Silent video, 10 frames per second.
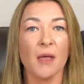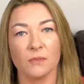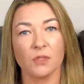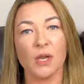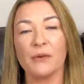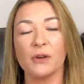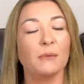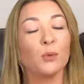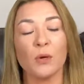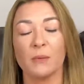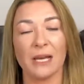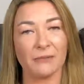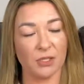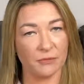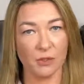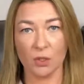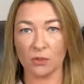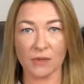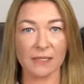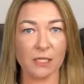So every employee will have a different
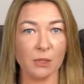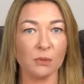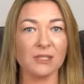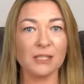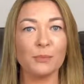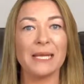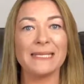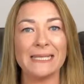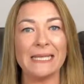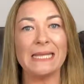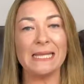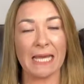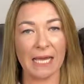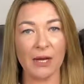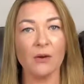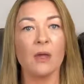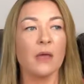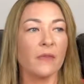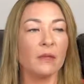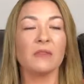contract and you will stipulate in there
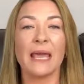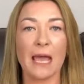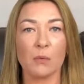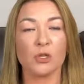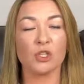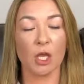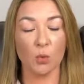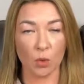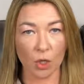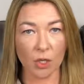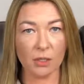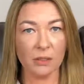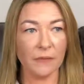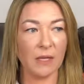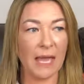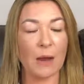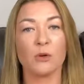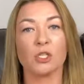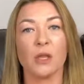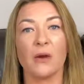that the hours they work and the
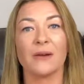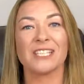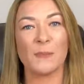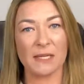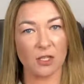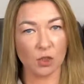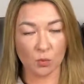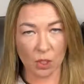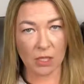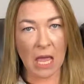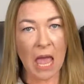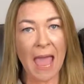hours they are expected to work.